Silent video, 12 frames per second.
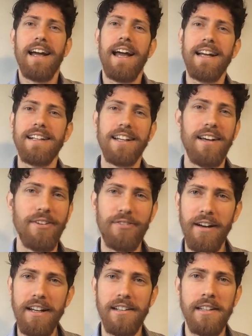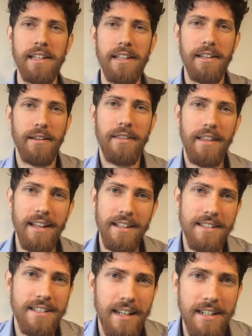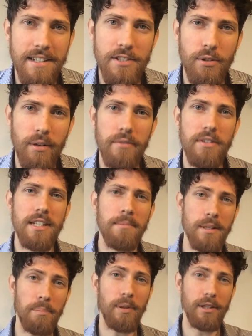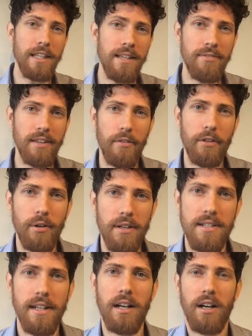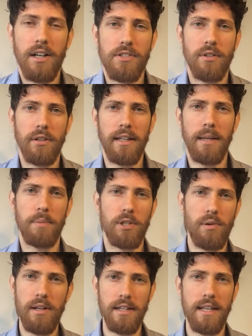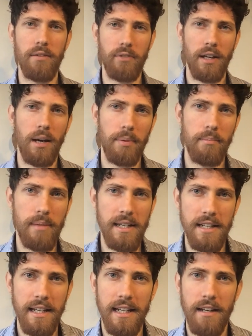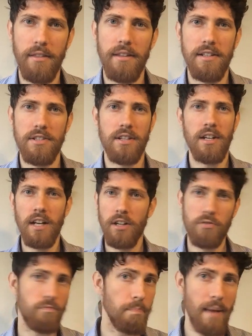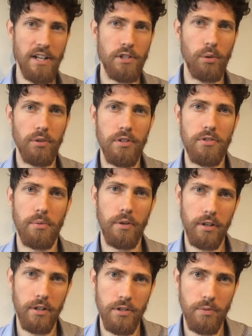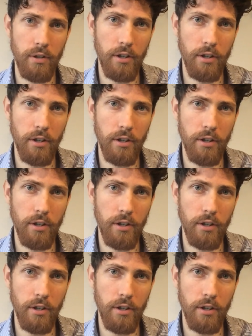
And finally, the scientists don't even seem to believe that there is a causal link between giving up meat and these mental disorders